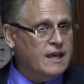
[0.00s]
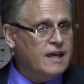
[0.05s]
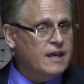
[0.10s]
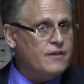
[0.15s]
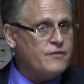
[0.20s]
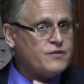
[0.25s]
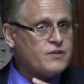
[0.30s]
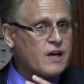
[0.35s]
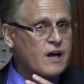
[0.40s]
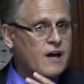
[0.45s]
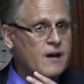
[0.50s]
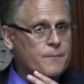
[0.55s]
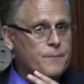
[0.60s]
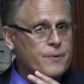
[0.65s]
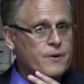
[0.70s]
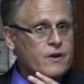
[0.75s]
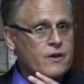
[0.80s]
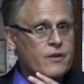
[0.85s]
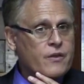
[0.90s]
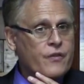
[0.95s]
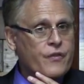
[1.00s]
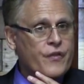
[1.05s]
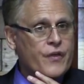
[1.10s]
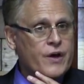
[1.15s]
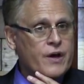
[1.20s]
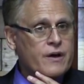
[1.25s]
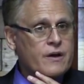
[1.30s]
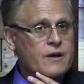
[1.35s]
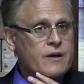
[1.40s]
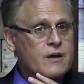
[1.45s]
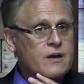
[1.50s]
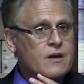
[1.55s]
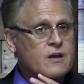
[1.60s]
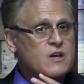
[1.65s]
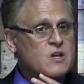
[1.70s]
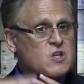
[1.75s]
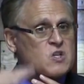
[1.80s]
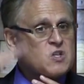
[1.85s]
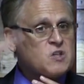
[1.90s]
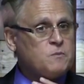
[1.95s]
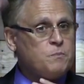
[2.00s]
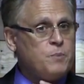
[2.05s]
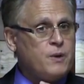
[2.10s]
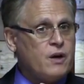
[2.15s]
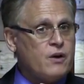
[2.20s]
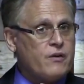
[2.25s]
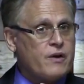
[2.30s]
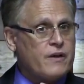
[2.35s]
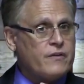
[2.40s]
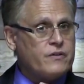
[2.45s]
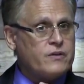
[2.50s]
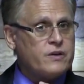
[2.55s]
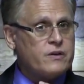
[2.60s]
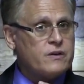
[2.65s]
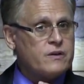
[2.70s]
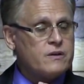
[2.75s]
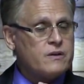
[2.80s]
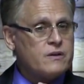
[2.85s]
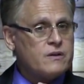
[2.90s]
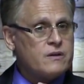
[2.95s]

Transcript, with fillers: gives up the spirit.